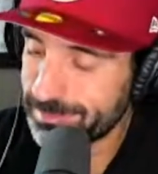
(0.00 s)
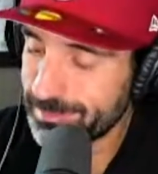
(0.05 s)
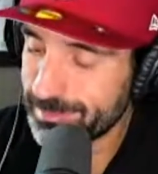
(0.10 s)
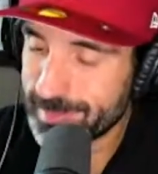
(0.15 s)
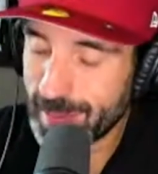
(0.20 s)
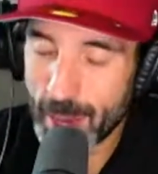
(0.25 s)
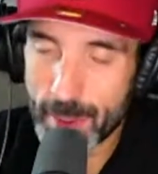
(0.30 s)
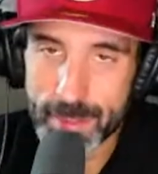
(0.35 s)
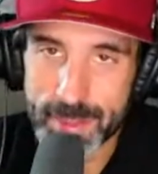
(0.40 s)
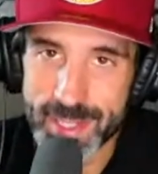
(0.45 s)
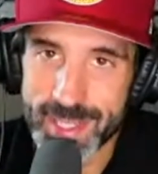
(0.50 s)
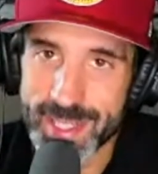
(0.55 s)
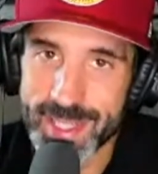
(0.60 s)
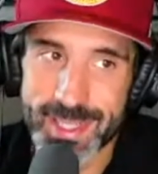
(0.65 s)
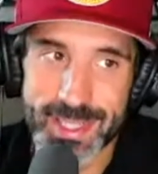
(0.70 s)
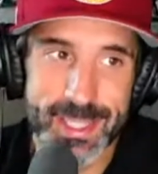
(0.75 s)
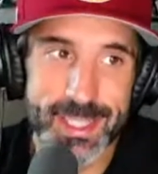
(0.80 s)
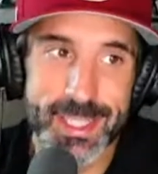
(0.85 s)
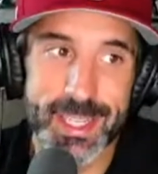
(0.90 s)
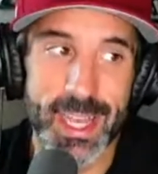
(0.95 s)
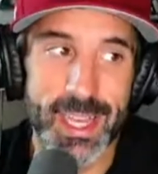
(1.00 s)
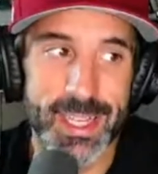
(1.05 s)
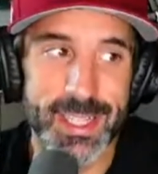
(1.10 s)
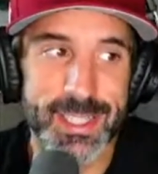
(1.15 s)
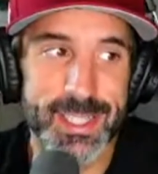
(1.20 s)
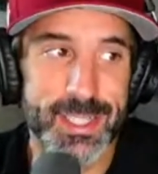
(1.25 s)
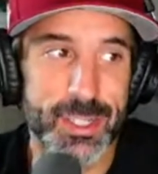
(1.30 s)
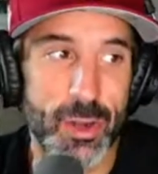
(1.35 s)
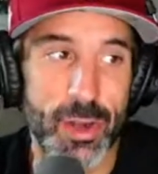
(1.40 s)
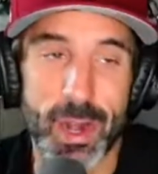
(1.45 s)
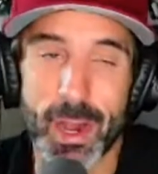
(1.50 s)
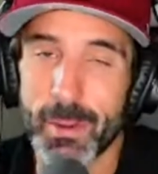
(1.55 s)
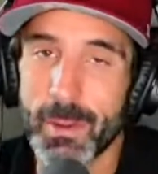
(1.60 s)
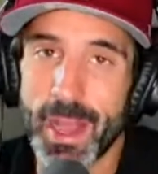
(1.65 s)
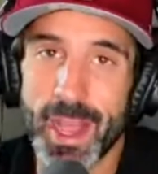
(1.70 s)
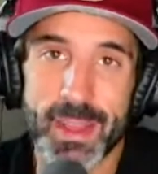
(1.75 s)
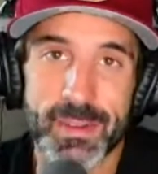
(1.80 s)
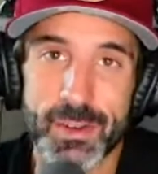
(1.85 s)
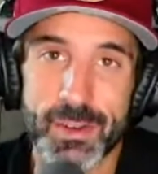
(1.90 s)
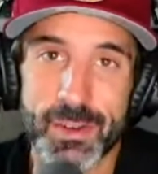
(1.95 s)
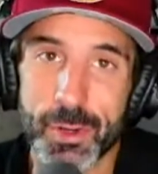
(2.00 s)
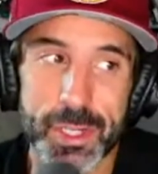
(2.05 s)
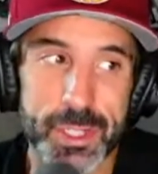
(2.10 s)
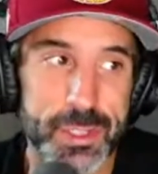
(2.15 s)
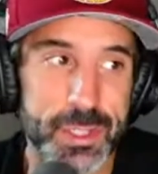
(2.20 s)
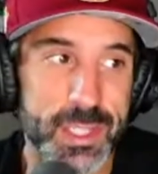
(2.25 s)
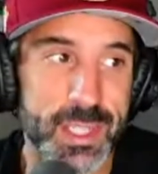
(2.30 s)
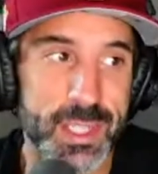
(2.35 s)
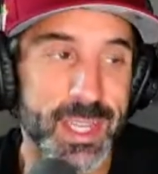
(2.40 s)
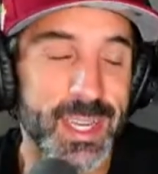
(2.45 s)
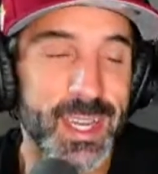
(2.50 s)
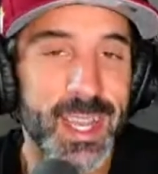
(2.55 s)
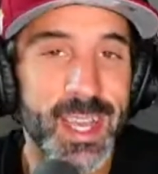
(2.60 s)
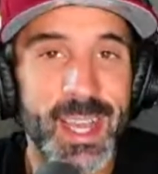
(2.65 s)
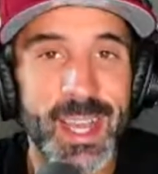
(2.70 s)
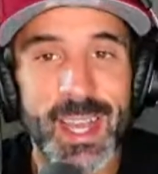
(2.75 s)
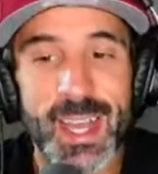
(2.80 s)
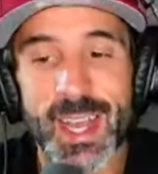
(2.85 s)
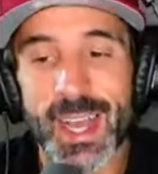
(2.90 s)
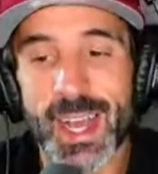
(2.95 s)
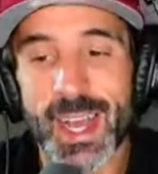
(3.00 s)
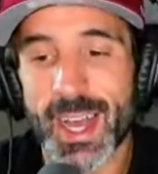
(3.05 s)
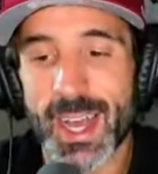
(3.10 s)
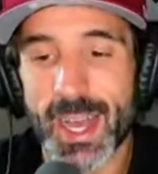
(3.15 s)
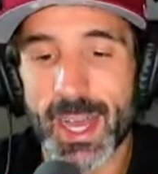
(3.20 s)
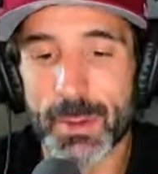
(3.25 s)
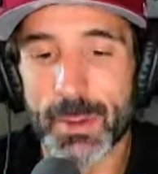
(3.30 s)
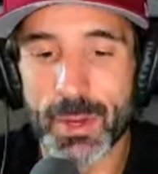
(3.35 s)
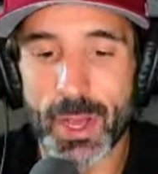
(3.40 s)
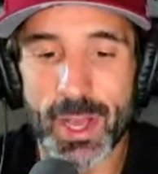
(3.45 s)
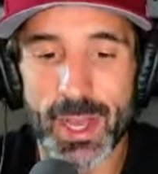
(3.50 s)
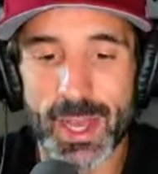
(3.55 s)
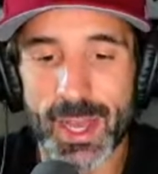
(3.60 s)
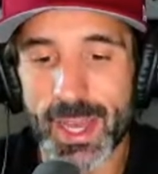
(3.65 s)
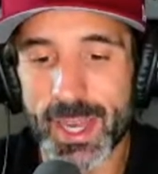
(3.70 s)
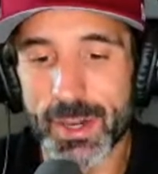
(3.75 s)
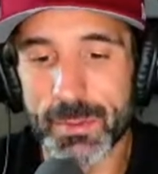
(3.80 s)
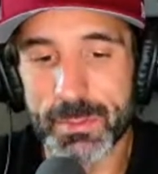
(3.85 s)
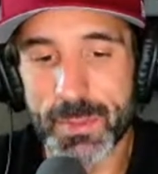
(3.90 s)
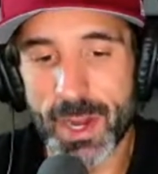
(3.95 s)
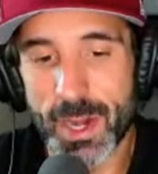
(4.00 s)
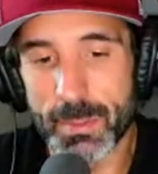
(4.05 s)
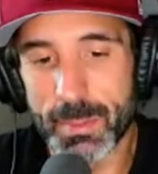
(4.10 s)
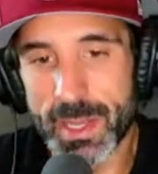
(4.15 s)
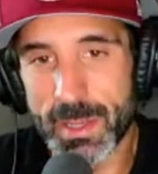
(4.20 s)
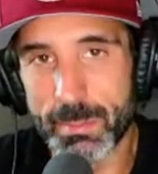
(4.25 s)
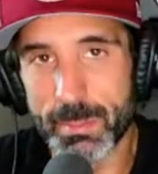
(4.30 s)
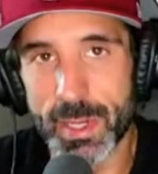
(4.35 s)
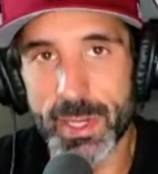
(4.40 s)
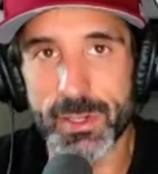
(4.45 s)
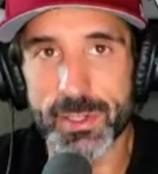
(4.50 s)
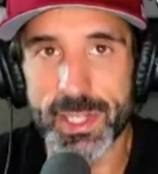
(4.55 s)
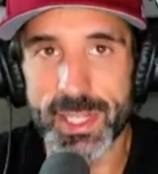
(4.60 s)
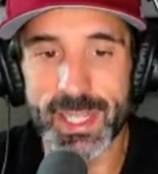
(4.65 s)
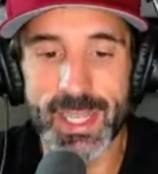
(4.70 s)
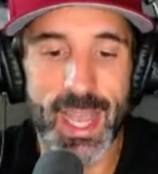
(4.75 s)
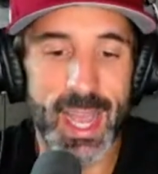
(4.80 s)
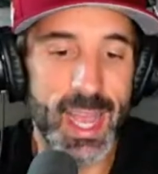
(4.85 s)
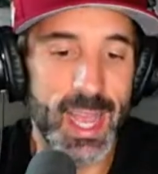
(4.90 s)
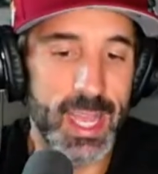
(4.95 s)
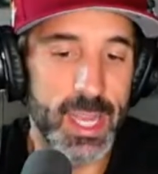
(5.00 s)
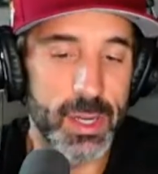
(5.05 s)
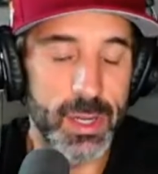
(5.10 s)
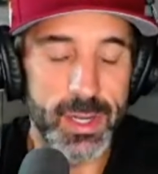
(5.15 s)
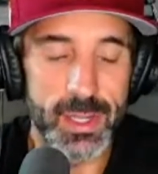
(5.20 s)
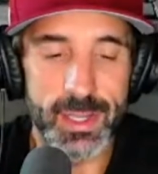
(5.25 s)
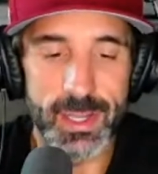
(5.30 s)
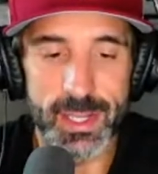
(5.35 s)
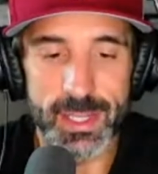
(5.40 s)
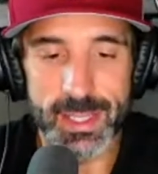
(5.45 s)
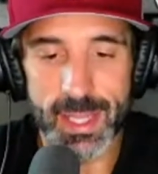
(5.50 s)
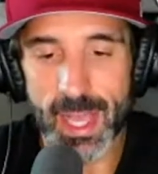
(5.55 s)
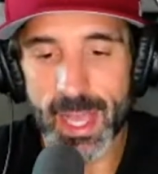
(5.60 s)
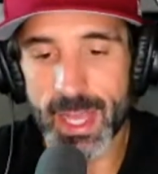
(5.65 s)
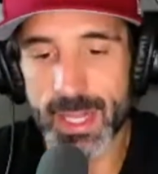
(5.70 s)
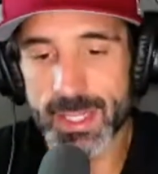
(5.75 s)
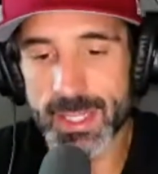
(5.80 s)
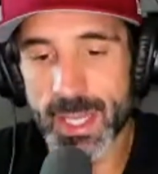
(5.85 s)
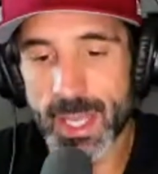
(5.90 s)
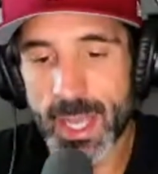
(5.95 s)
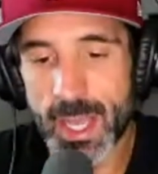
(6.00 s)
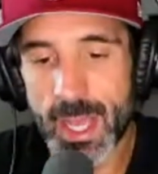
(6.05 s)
I'm gonna say it straight up. I have no interest in. Uh, I'm not. I'm not a big building guy or anything like that.